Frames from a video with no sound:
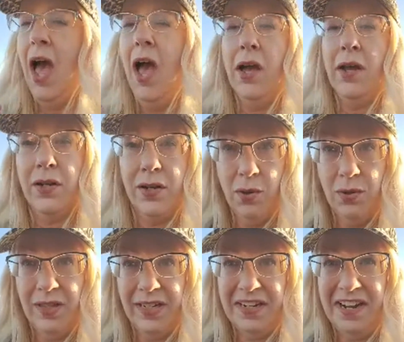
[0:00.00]
Go click
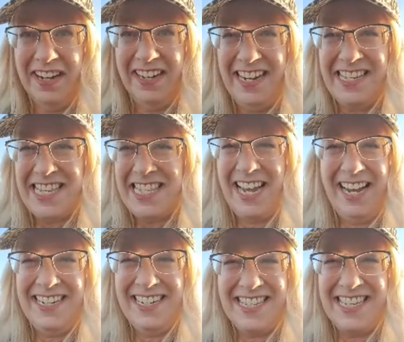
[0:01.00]
on it. It's a
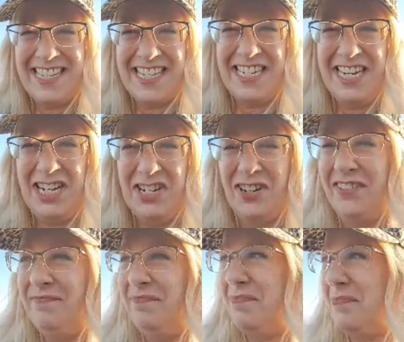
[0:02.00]
scientist, it's a teacher,
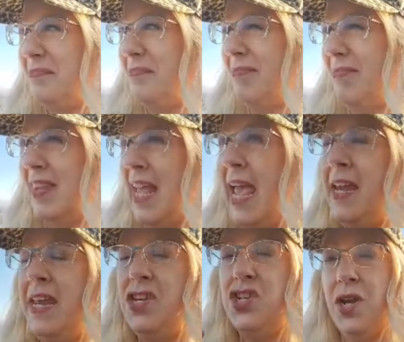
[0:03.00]
and he
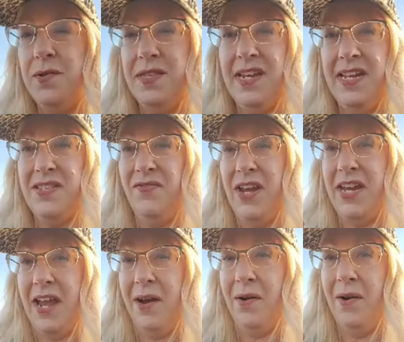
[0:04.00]
shows in his
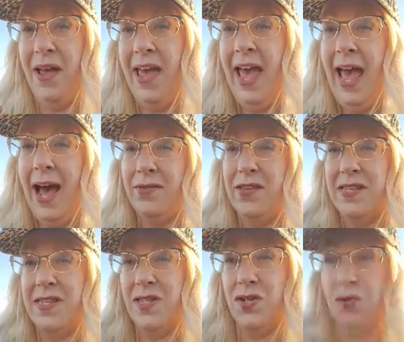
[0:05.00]
video how the
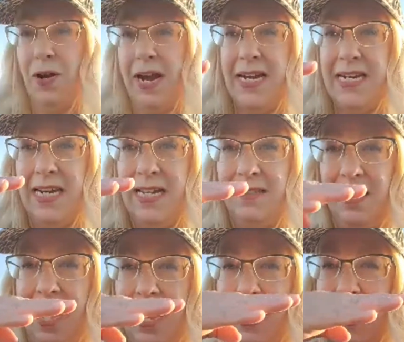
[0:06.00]
straight
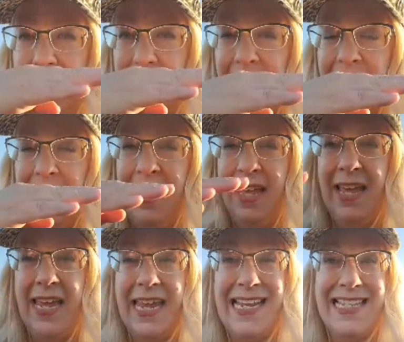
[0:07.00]
line
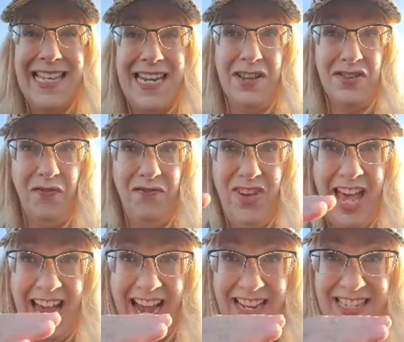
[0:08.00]
isn't as
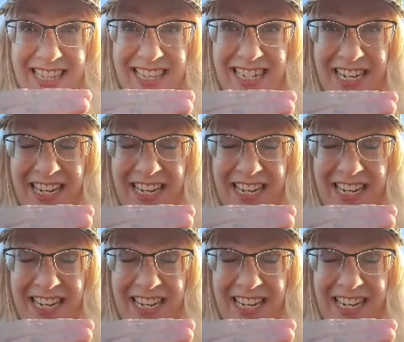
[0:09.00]
fast